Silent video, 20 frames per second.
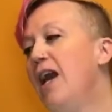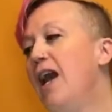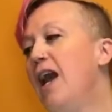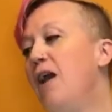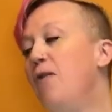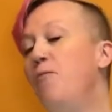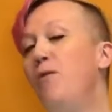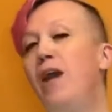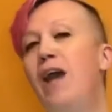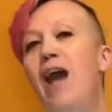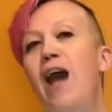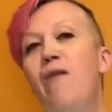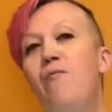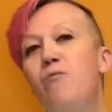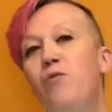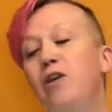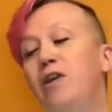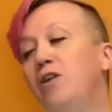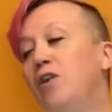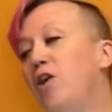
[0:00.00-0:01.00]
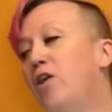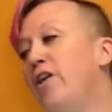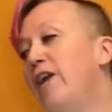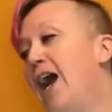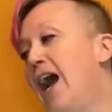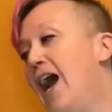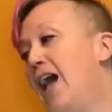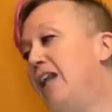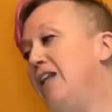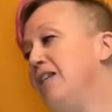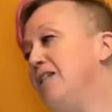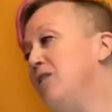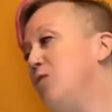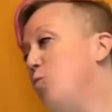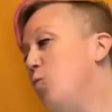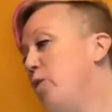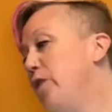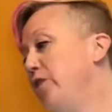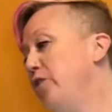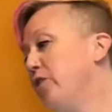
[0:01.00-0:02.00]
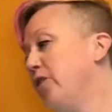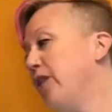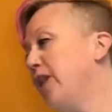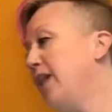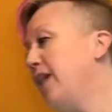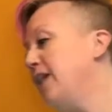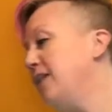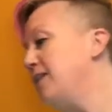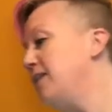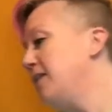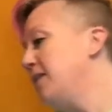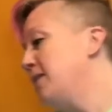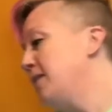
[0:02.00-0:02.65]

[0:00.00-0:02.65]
And we have one called Alice in Wonderland.